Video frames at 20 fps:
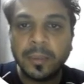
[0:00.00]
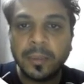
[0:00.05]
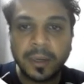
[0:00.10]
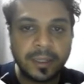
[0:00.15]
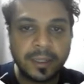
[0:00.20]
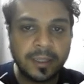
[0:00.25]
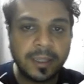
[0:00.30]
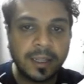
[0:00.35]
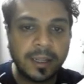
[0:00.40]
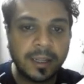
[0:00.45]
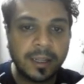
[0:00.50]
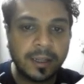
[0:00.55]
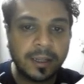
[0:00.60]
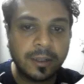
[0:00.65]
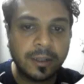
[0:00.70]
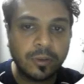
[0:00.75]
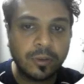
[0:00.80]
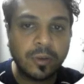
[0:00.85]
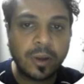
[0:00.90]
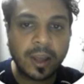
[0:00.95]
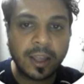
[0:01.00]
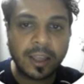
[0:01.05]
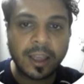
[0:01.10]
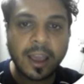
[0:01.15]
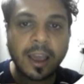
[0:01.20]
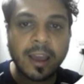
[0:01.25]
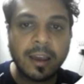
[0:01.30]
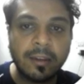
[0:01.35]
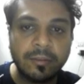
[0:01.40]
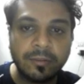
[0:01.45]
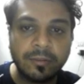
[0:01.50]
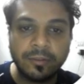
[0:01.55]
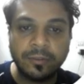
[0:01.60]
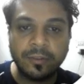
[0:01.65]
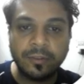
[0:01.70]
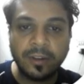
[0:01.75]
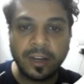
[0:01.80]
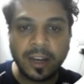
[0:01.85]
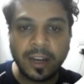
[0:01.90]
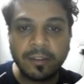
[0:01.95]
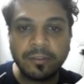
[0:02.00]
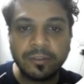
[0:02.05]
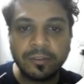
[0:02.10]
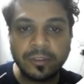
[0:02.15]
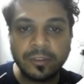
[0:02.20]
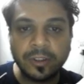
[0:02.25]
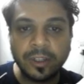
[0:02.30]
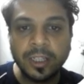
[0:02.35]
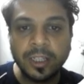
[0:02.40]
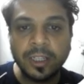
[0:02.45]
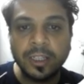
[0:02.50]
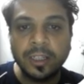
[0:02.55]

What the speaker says: but I have left